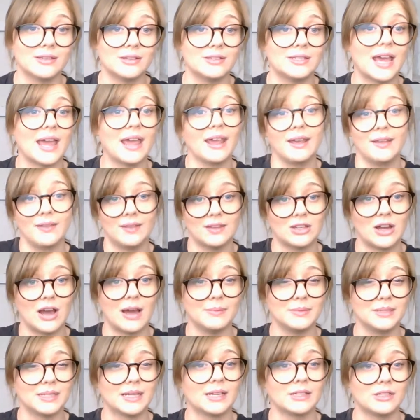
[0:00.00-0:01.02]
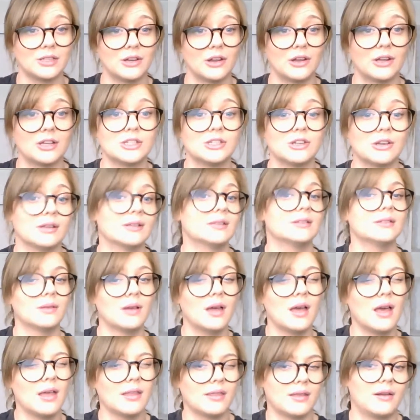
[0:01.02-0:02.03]
so taking the time to get to know your students,
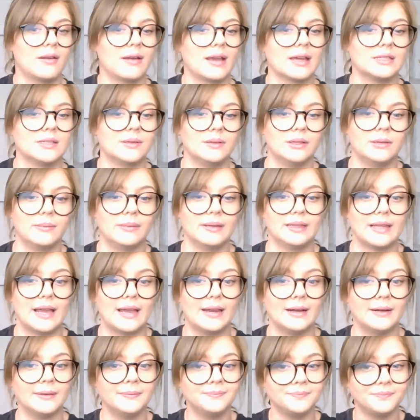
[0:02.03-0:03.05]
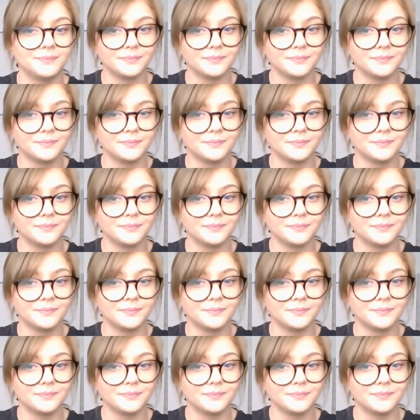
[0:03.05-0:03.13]
that I'll get to a little bit later.